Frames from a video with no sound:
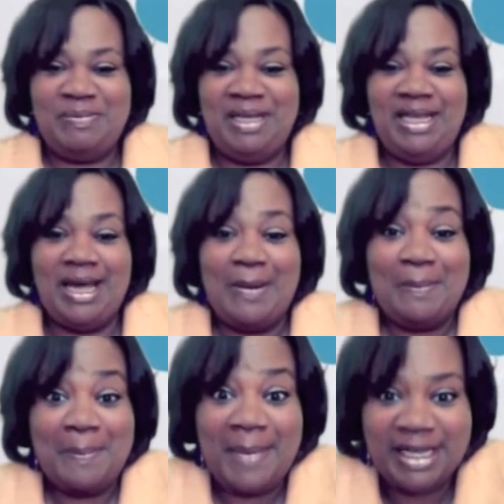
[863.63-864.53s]
be
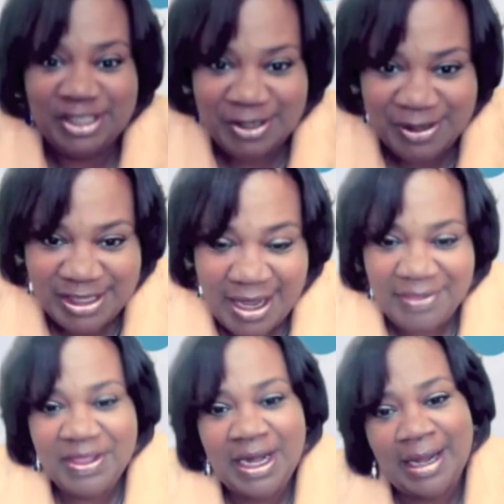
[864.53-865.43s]
my church
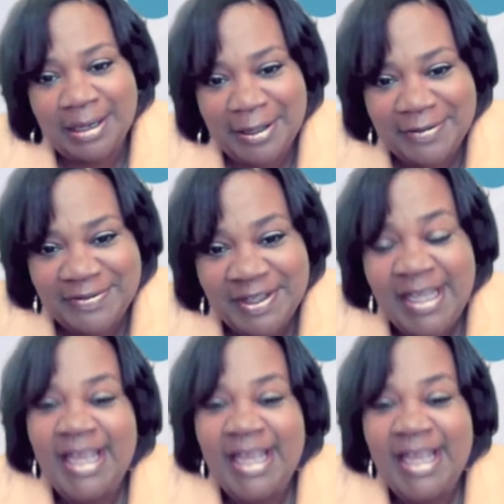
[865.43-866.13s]
that I love.